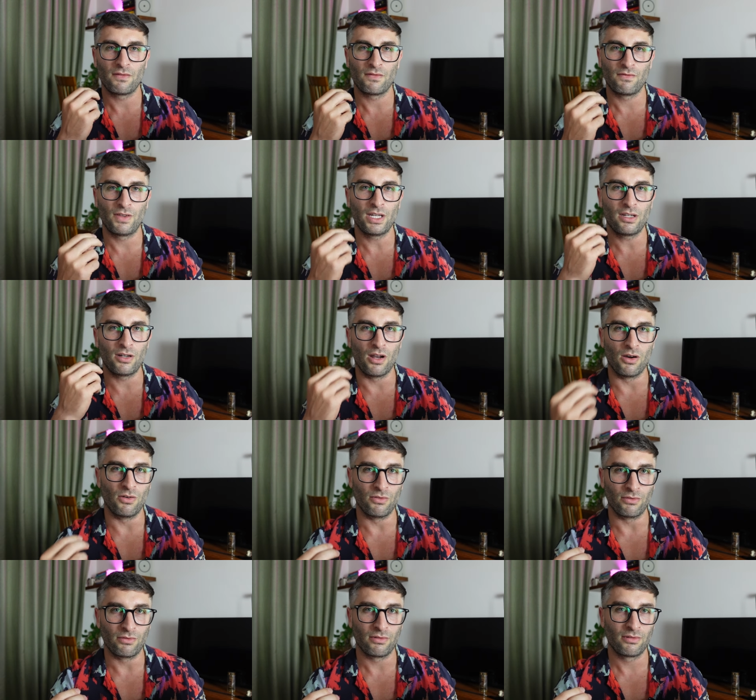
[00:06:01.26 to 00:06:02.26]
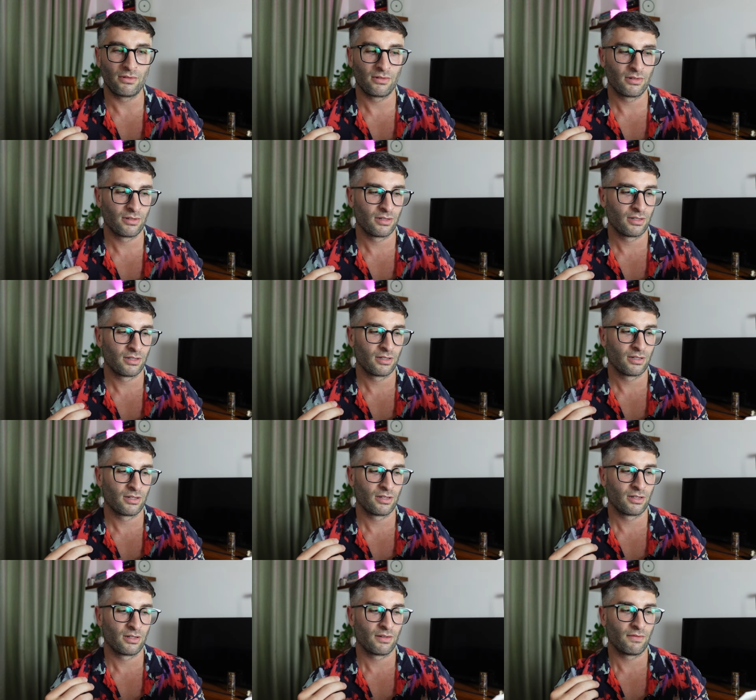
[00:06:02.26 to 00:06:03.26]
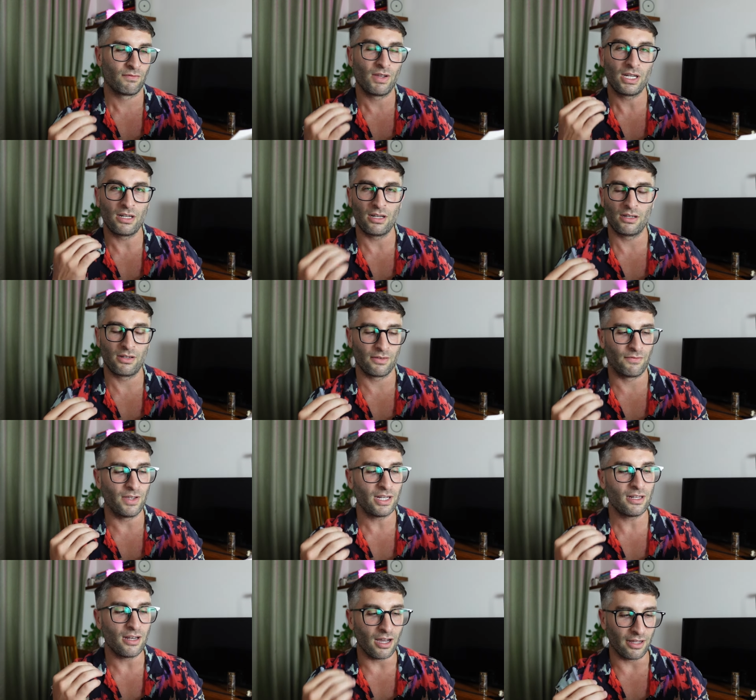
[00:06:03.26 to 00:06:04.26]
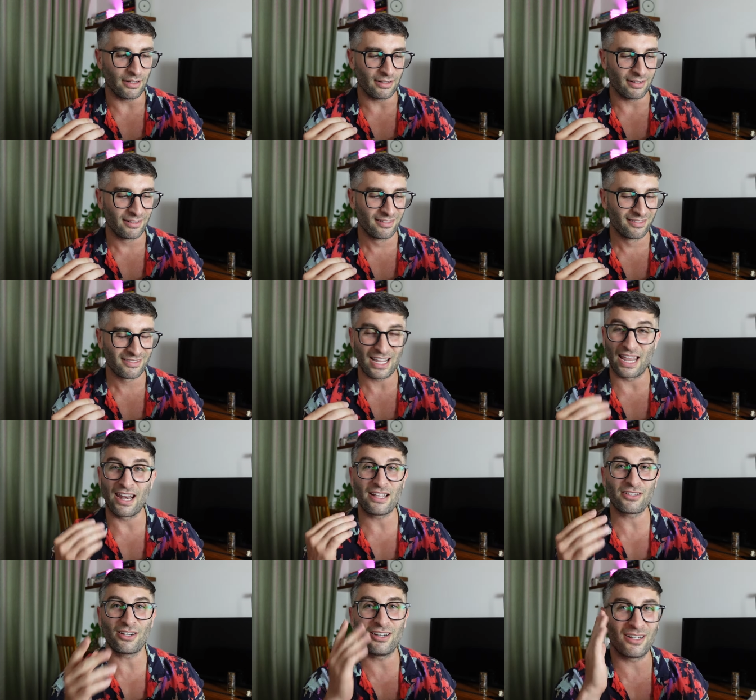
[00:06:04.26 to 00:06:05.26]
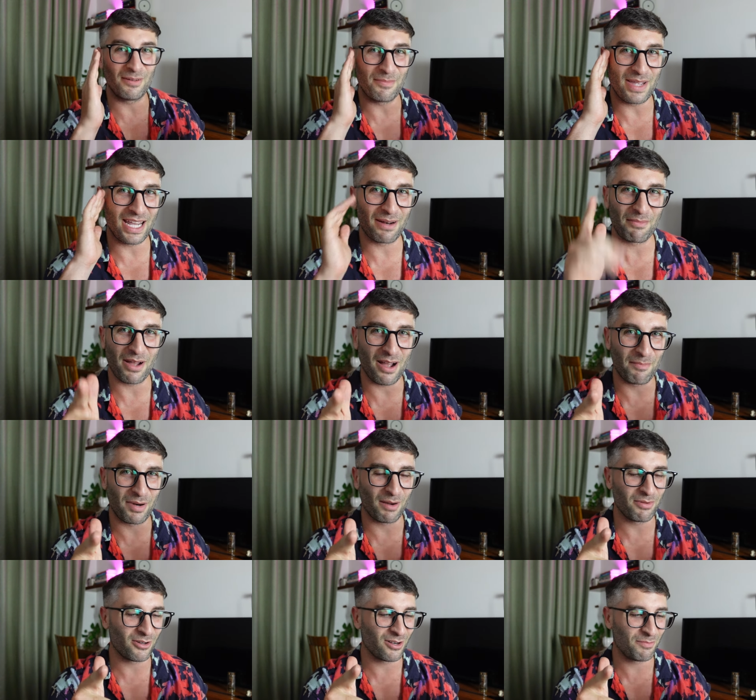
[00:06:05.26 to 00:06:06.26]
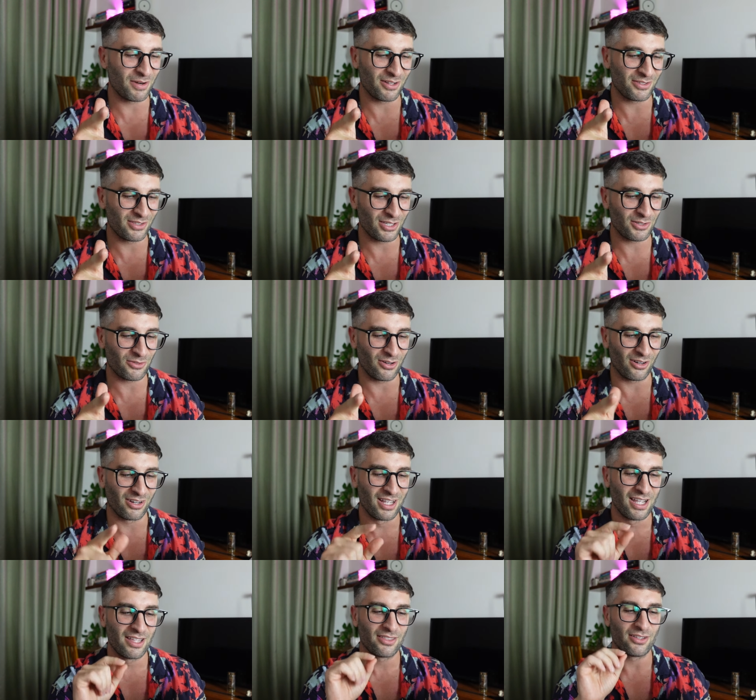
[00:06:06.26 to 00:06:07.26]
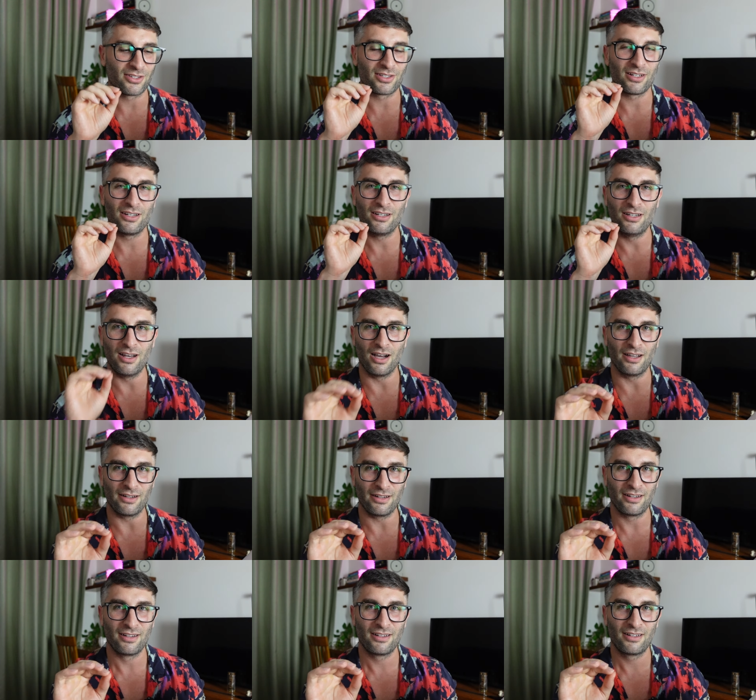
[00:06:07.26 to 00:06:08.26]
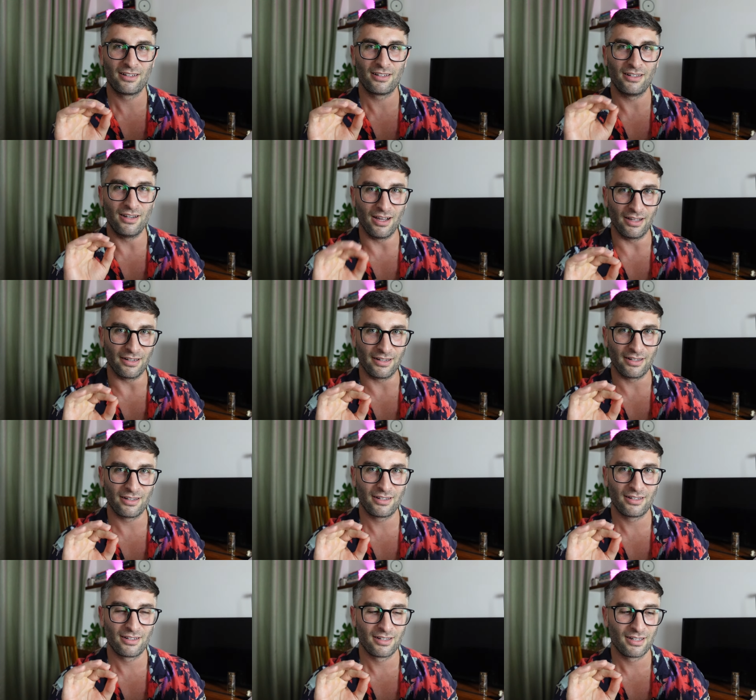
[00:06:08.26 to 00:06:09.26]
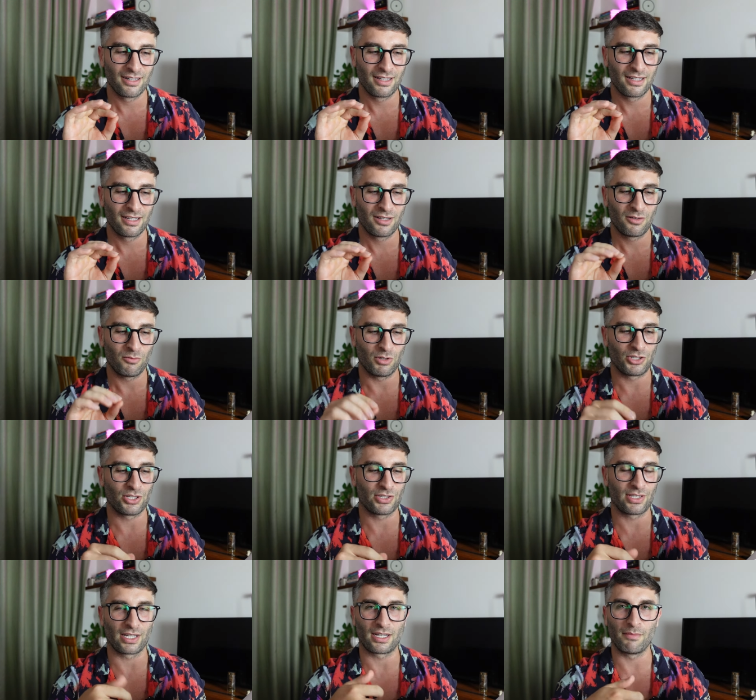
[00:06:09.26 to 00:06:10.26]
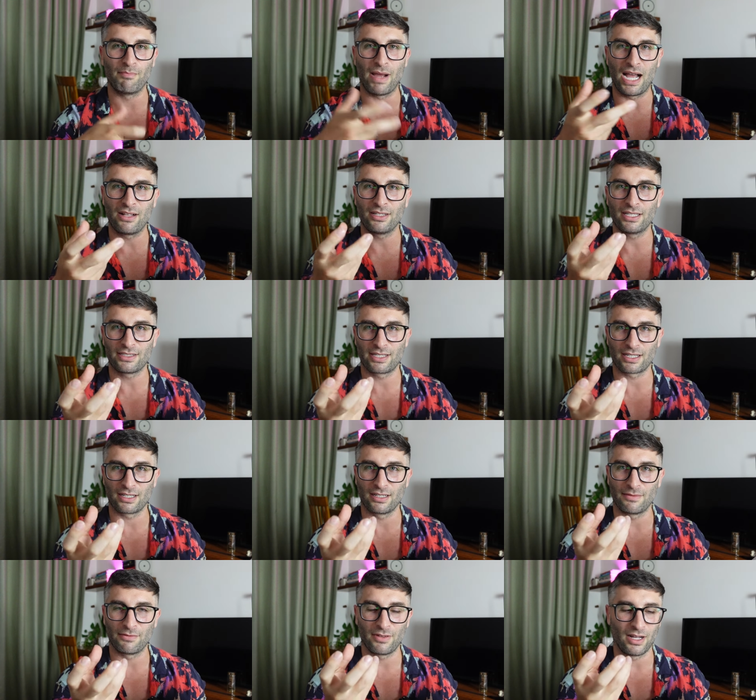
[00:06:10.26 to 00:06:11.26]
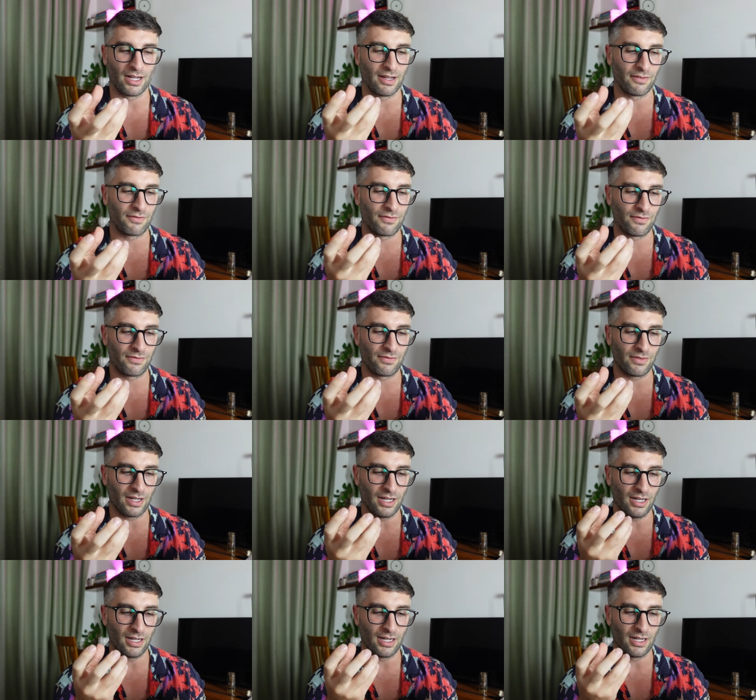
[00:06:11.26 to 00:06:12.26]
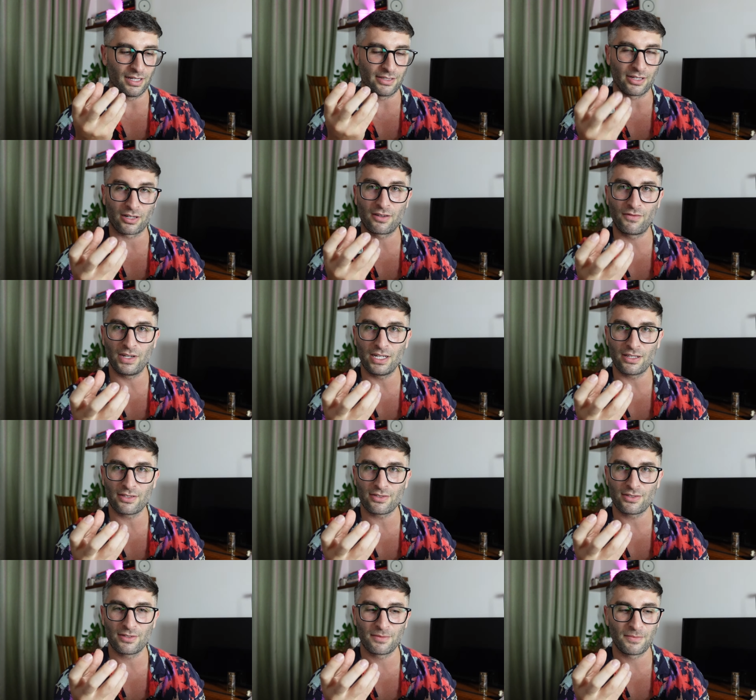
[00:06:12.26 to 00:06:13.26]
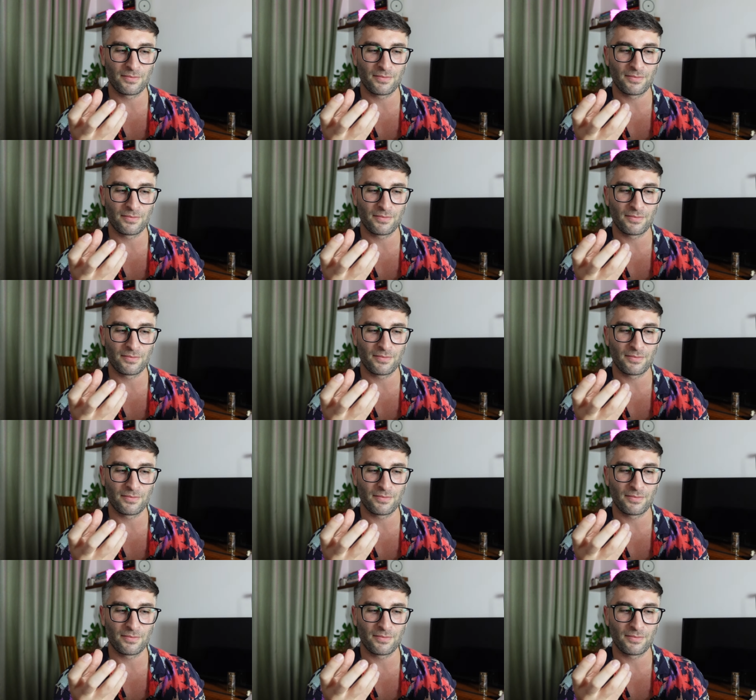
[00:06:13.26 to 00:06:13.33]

Vit Lon. Vit, vit Lun. And it's, oh man, I'm, I'm probably already pronouncing this wrong. There's Lun, Lun, which is like a balut, it's like a, a, a uh, duck fetus.